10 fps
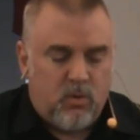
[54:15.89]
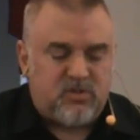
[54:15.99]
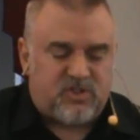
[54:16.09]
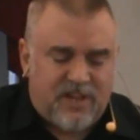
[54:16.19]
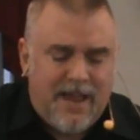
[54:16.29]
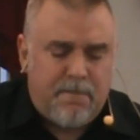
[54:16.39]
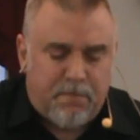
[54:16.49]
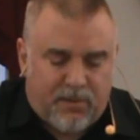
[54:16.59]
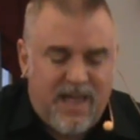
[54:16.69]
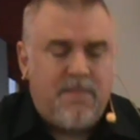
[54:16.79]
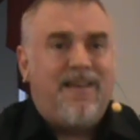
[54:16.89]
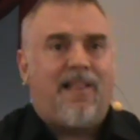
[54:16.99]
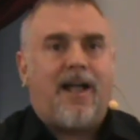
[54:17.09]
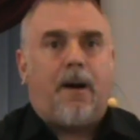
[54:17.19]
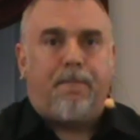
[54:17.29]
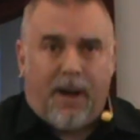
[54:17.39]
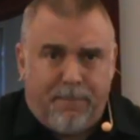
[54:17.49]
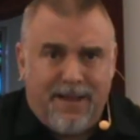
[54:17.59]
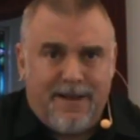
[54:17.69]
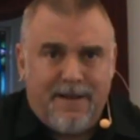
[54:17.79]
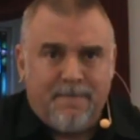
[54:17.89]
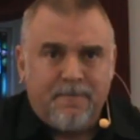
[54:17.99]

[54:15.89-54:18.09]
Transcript: Will Satan play me like a puppet?